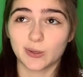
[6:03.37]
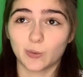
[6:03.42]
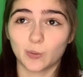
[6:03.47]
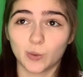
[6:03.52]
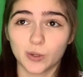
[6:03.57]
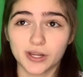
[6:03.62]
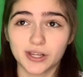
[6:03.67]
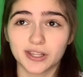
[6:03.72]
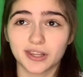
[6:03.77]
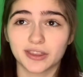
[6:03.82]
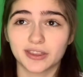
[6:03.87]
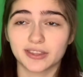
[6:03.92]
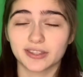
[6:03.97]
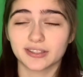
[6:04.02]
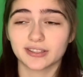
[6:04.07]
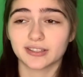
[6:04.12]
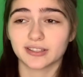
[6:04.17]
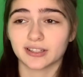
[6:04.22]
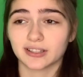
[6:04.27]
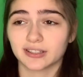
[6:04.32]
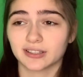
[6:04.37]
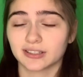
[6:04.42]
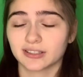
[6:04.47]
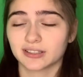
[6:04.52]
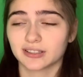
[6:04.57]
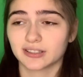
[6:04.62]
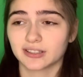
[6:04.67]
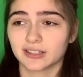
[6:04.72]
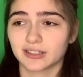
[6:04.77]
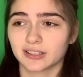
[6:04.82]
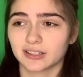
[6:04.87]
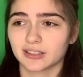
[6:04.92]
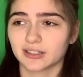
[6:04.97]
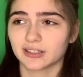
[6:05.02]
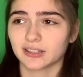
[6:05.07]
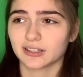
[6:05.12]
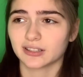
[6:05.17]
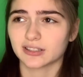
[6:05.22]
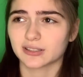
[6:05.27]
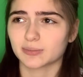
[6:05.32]
with the,
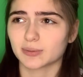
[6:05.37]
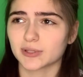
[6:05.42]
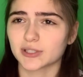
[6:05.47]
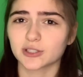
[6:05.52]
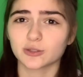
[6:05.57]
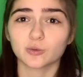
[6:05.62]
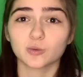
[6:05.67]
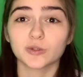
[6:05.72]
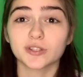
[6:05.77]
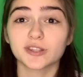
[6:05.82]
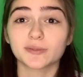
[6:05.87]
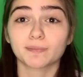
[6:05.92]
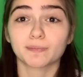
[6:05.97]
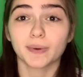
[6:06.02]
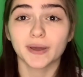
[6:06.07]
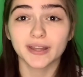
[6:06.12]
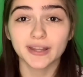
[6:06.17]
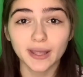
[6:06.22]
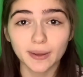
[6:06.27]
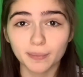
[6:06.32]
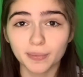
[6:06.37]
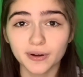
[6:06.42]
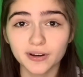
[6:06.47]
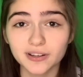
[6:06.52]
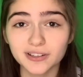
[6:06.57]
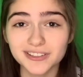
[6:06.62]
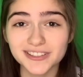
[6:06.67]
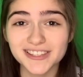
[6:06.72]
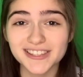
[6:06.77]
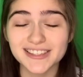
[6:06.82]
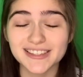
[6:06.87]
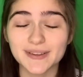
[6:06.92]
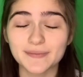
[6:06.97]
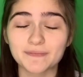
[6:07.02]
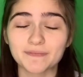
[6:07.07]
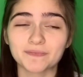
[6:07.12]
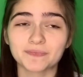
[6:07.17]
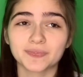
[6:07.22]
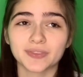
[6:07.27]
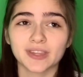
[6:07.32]
especially with pineapples
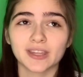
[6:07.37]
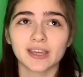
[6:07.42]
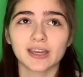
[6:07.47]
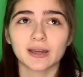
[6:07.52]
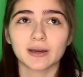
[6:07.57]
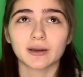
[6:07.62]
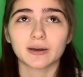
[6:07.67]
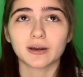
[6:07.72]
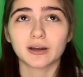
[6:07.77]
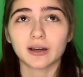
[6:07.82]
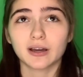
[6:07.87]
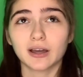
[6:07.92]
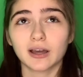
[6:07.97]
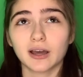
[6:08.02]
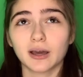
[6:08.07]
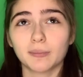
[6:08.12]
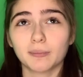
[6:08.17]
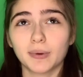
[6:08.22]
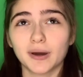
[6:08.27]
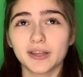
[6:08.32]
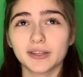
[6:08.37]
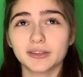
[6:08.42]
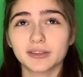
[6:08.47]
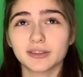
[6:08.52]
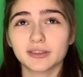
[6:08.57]
uh, but